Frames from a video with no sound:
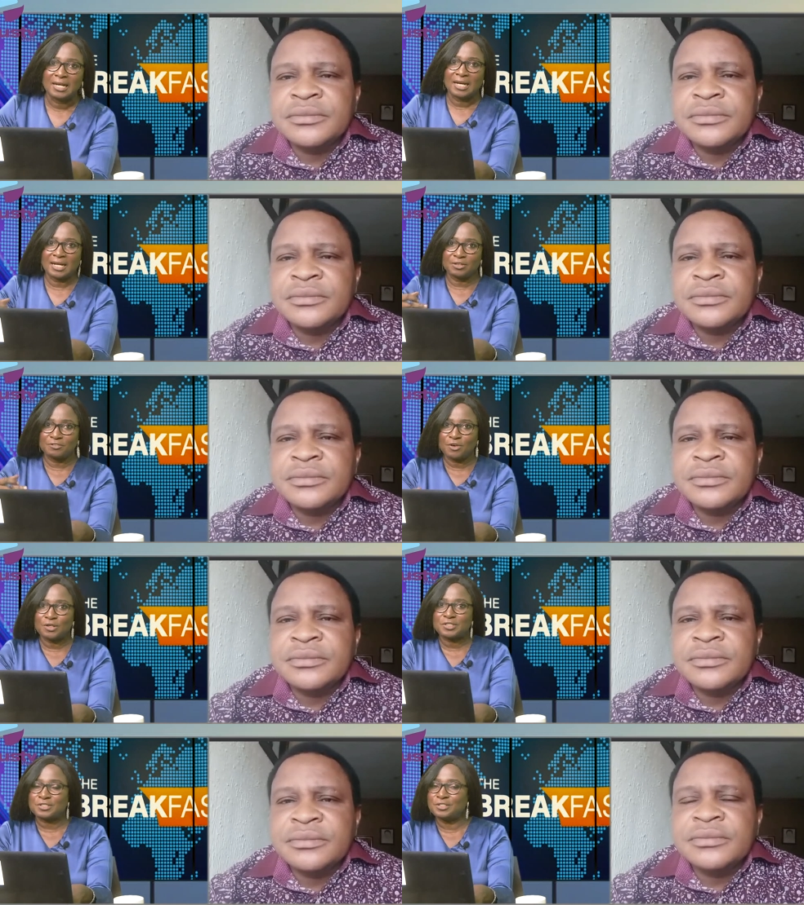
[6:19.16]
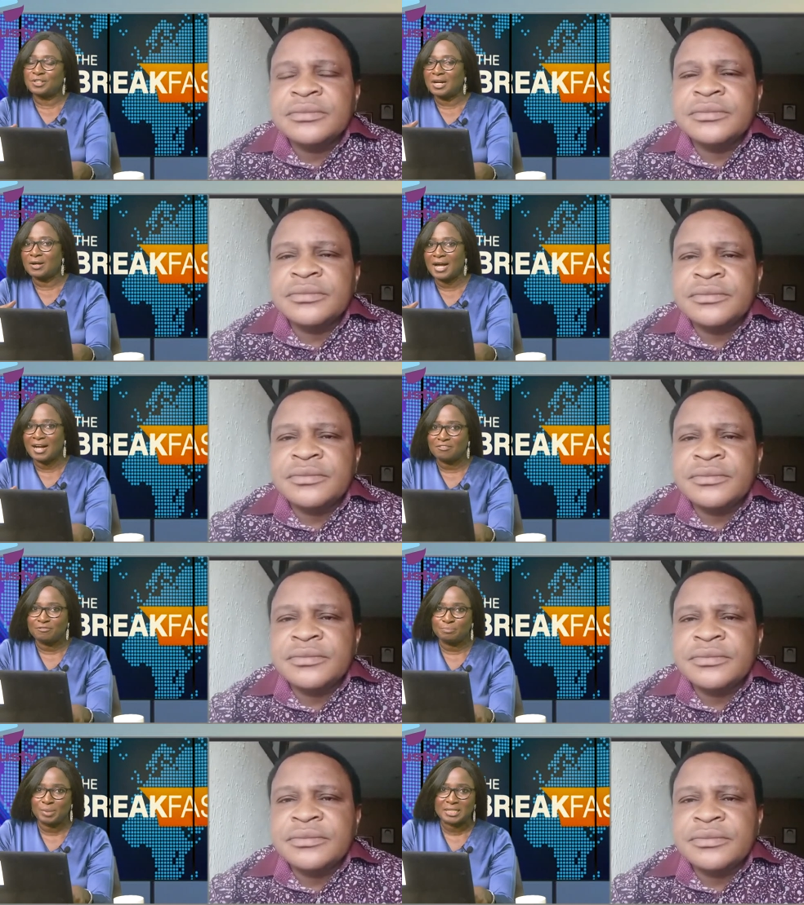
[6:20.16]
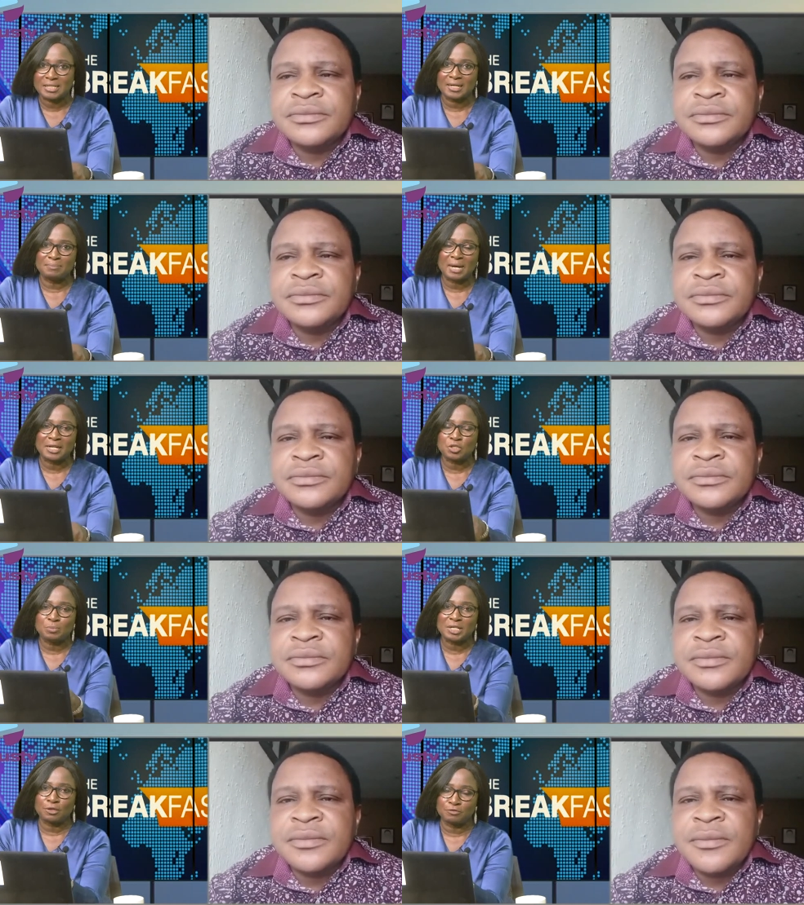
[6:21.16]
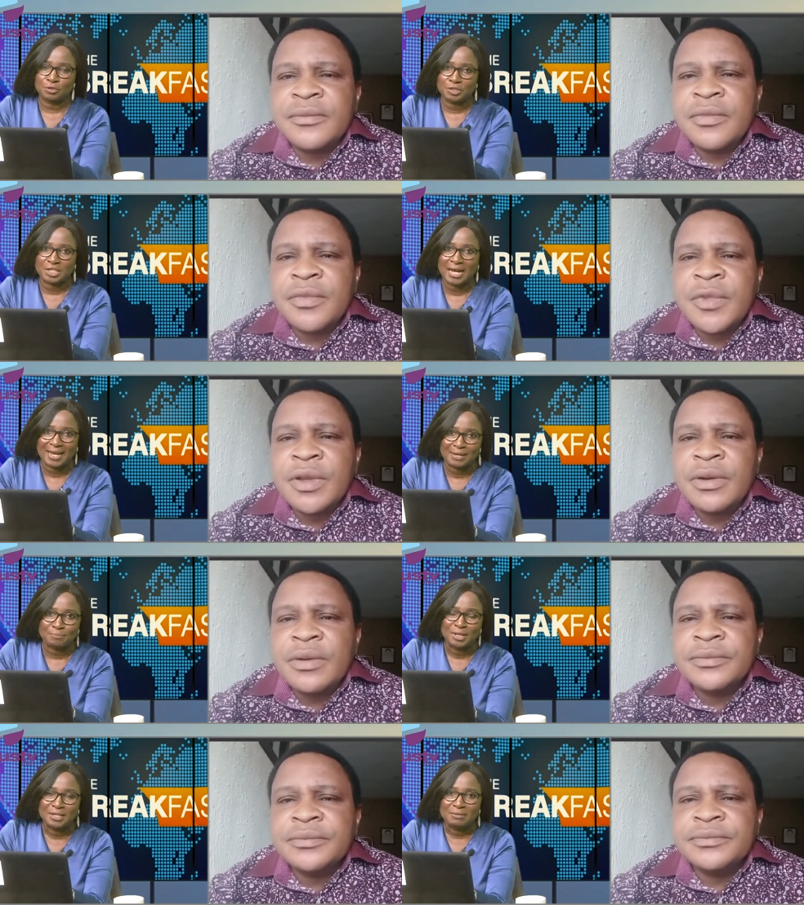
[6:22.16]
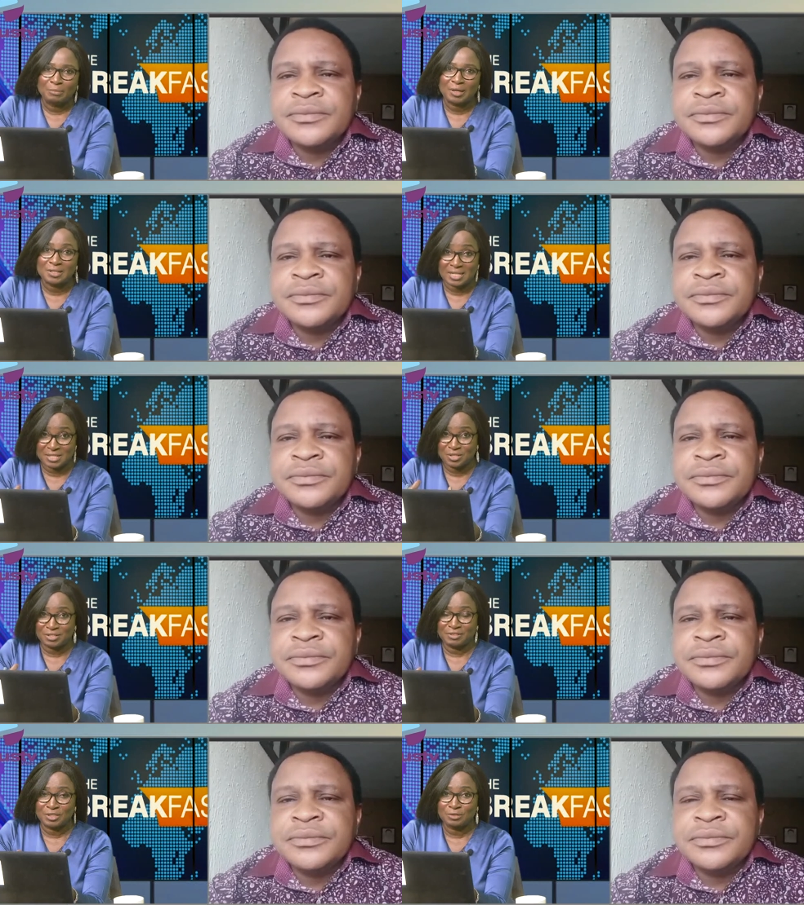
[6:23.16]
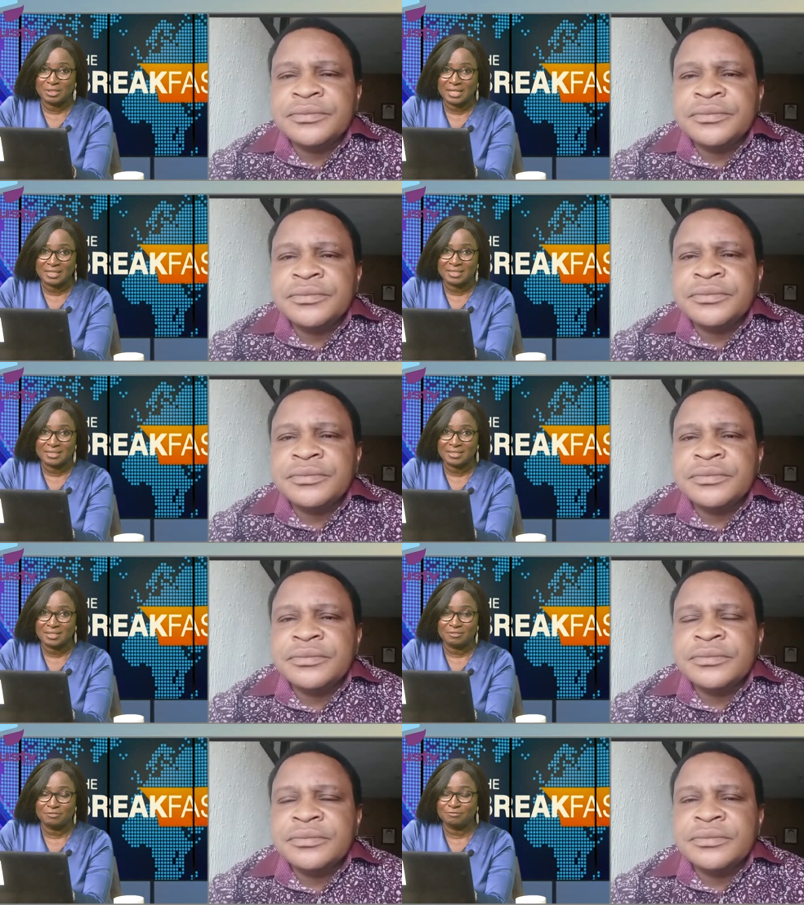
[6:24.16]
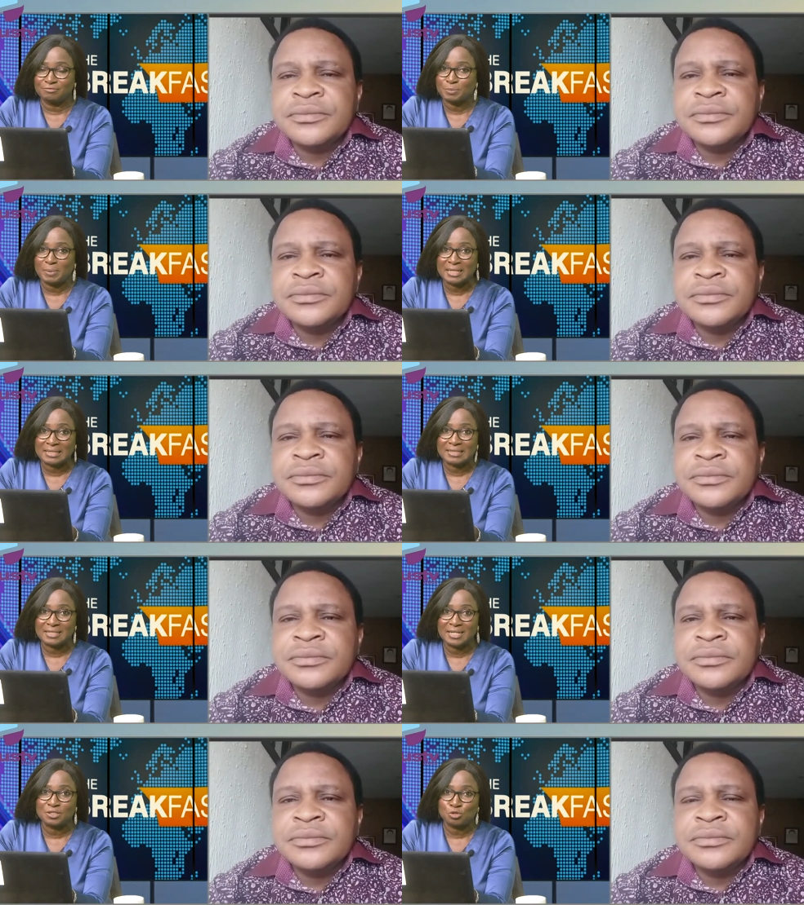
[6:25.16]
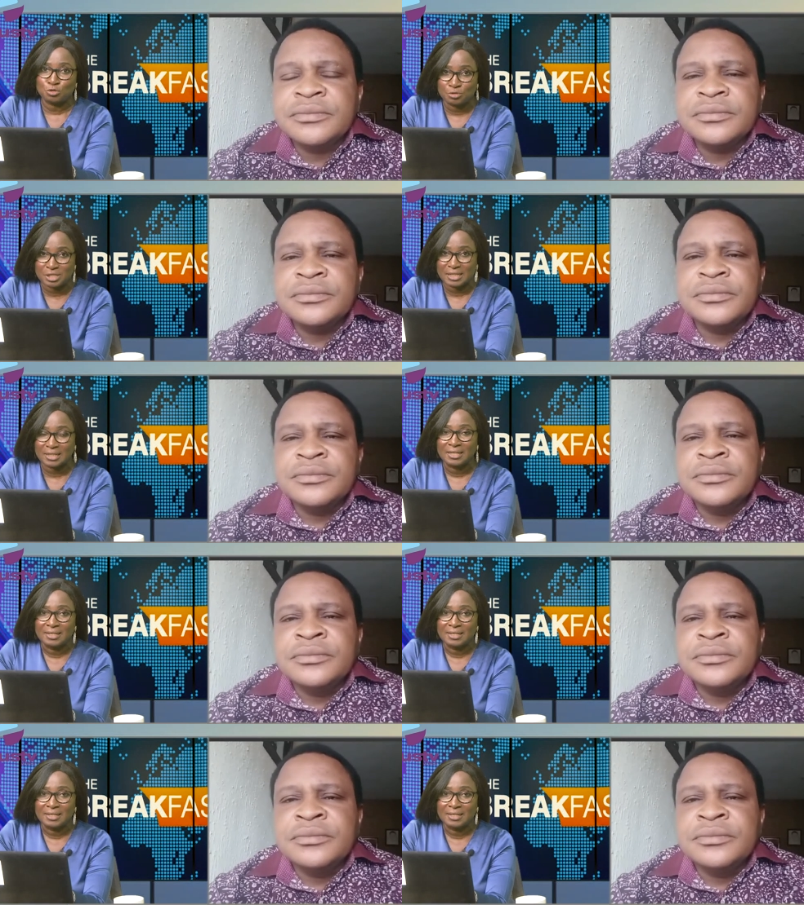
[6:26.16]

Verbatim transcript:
Speaker 1: And of course, you now have better management of your time because, as you have alluded, instead of spending days shooting,